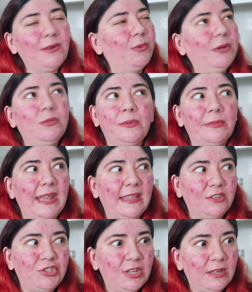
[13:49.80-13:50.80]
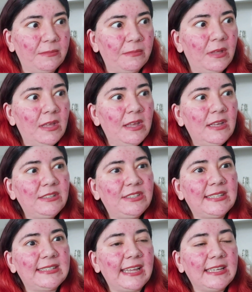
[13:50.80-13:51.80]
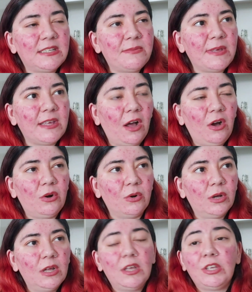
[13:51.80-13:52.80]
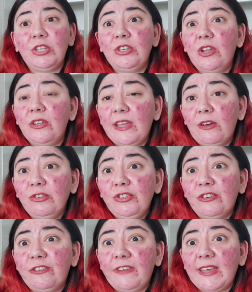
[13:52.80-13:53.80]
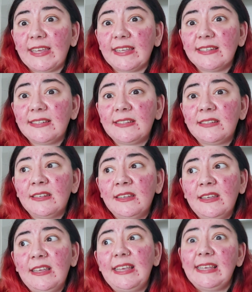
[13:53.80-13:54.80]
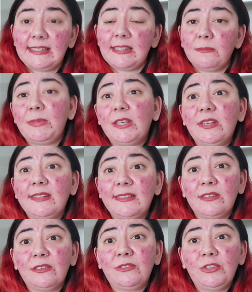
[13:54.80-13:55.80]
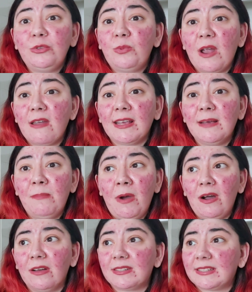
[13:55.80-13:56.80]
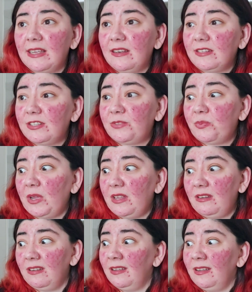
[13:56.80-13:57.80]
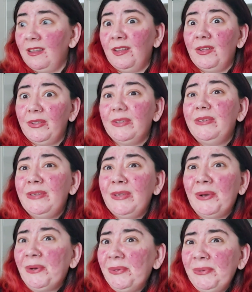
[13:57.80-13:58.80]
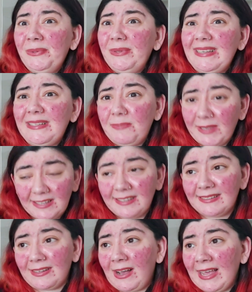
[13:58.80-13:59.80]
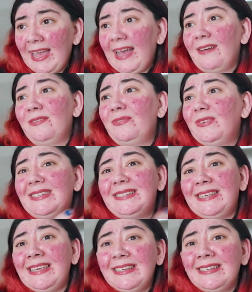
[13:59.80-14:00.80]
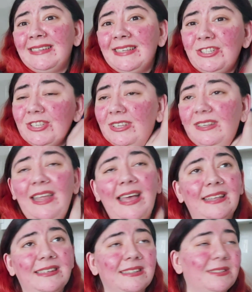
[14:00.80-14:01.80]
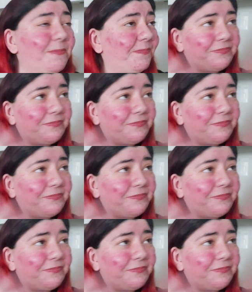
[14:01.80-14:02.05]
one woman at the gym just say to me, "Oh, you know that on your face, is it because of you wearing a mask?" And I just went, "No, it's because I have a skin condition," and,